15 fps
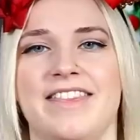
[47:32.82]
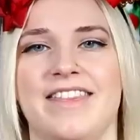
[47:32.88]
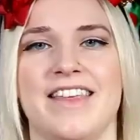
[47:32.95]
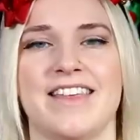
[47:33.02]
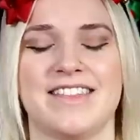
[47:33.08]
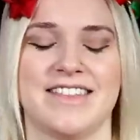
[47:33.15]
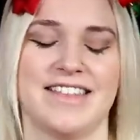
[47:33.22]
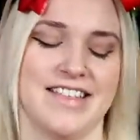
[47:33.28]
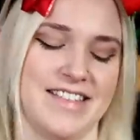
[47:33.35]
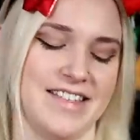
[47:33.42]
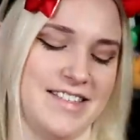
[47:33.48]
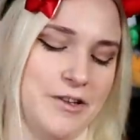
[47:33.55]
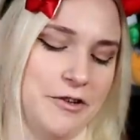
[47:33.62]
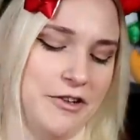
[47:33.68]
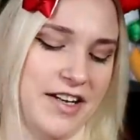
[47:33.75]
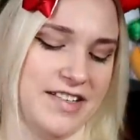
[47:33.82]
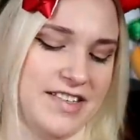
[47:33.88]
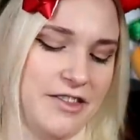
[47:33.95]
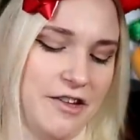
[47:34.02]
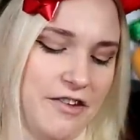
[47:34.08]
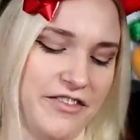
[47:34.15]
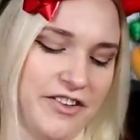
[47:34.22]
This is so
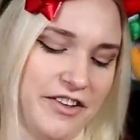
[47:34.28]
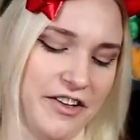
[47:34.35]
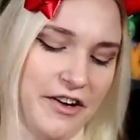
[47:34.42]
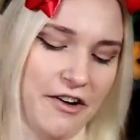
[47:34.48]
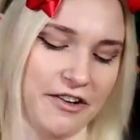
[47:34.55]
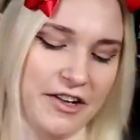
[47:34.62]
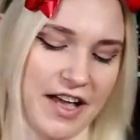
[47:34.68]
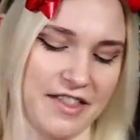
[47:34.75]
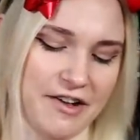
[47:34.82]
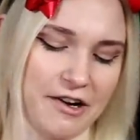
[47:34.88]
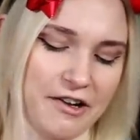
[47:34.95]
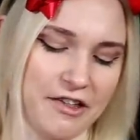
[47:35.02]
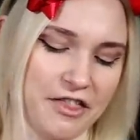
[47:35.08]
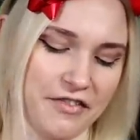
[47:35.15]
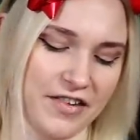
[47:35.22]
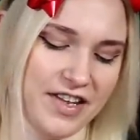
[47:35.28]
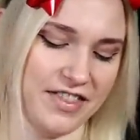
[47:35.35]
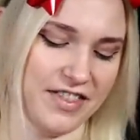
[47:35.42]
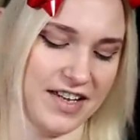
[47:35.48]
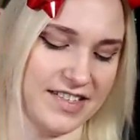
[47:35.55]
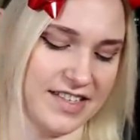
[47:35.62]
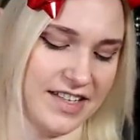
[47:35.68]
crazy thoughtful. There are three
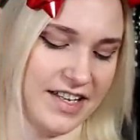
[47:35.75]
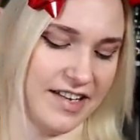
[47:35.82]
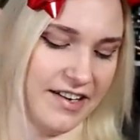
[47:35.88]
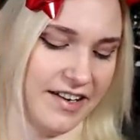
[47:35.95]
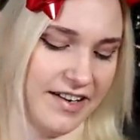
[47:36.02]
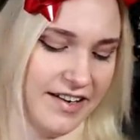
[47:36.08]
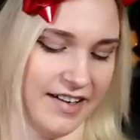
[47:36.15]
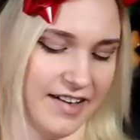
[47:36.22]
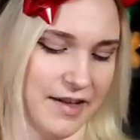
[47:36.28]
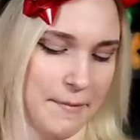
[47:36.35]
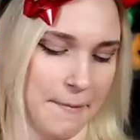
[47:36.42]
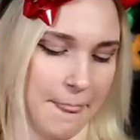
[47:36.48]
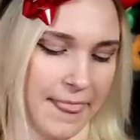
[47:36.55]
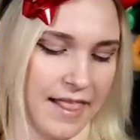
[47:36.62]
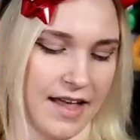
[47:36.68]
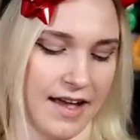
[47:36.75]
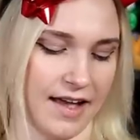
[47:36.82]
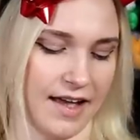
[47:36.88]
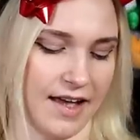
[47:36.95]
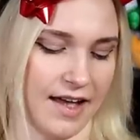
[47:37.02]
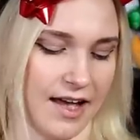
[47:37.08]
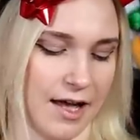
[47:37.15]
things in here.
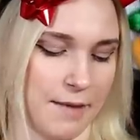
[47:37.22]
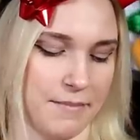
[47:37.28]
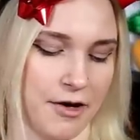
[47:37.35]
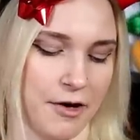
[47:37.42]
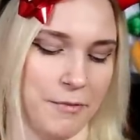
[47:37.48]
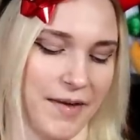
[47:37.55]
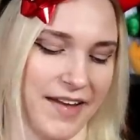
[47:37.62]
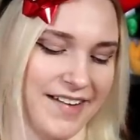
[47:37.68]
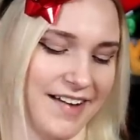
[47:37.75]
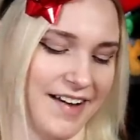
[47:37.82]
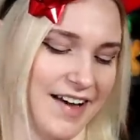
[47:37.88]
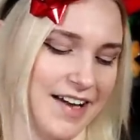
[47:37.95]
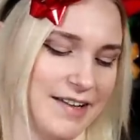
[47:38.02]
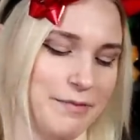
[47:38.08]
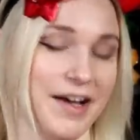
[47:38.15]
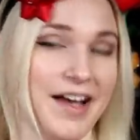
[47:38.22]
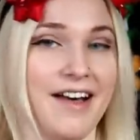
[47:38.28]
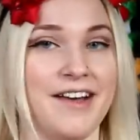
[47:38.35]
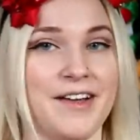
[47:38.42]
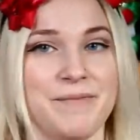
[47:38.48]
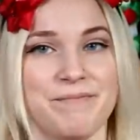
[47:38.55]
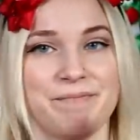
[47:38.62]
Oh my god.
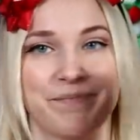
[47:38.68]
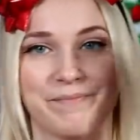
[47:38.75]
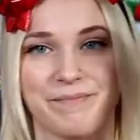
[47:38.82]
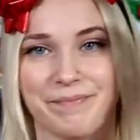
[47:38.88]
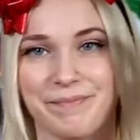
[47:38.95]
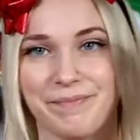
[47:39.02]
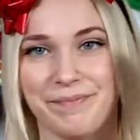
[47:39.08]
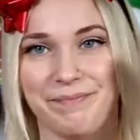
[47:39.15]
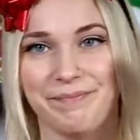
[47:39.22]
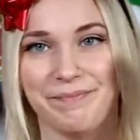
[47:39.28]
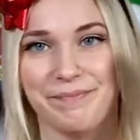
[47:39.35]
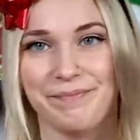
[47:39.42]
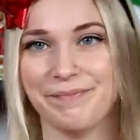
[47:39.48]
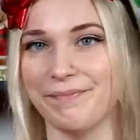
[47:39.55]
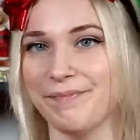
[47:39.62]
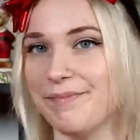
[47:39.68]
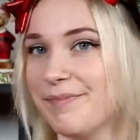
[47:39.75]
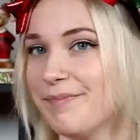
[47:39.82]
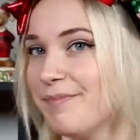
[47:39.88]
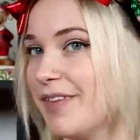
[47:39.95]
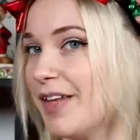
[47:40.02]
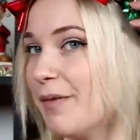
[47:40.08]
Well,
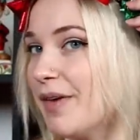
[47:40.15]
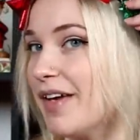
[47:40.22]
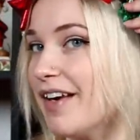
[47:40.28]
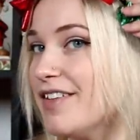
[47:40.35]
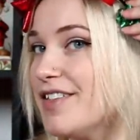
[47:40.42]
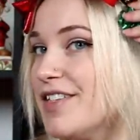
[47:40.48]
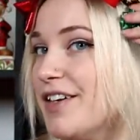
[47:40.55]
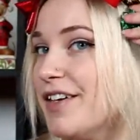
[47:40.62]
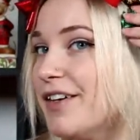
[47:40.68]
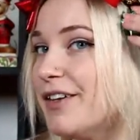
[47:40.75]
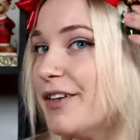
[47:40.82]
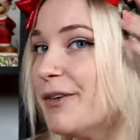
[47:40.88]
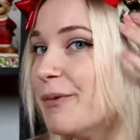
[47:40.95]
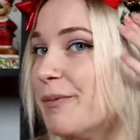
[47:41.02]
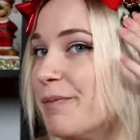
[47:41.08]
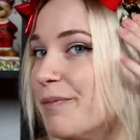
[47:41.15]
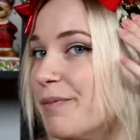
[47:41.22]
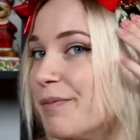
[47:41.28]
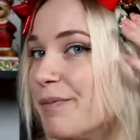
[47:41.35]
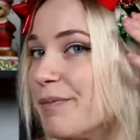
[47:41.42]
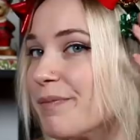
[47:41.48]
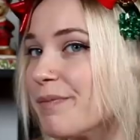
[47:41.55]
you know what we gotta do.
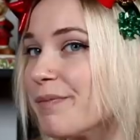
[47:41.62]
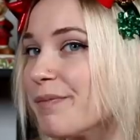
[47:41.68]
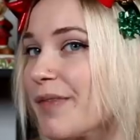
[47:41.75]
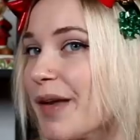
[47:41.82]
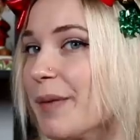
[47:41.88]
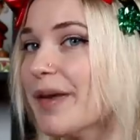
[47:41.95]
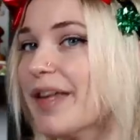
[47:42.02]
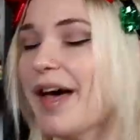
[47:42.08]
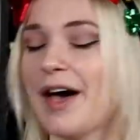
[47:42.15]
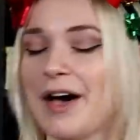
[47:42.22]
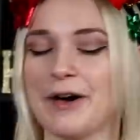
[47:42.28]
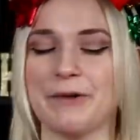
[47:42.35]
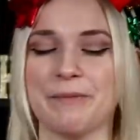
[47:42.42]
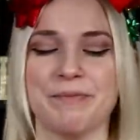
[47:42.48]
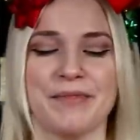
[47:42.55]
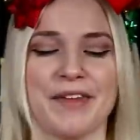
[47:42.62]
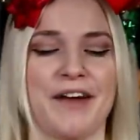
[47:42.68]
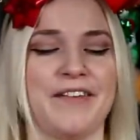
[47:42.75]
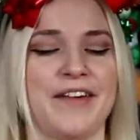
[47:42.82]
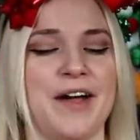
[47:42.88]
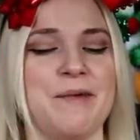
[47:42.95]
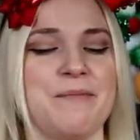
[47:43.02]
Here we go.
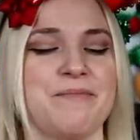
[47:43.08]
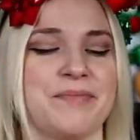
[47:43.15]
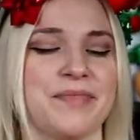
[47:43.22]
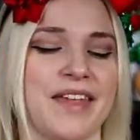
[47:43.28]
Alright.